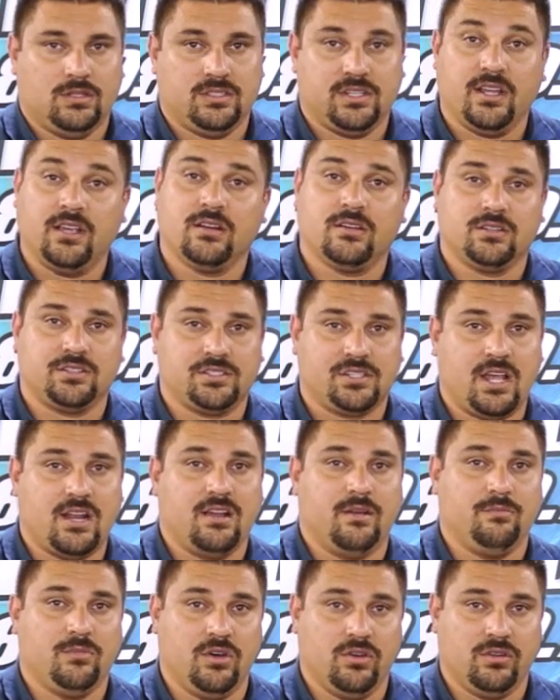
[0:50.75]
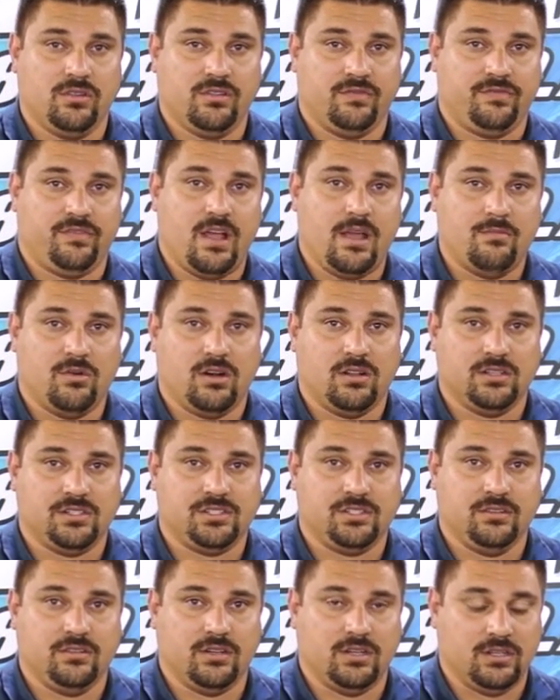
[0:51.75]
To enter setup mode of the
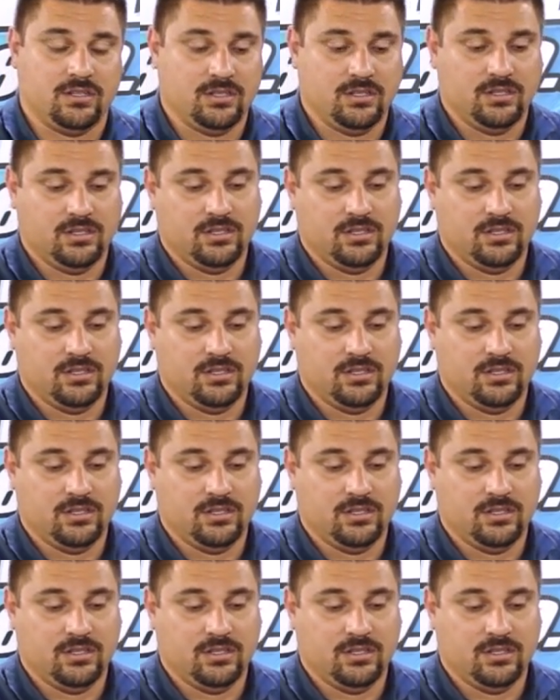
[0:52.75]
flybarless unit,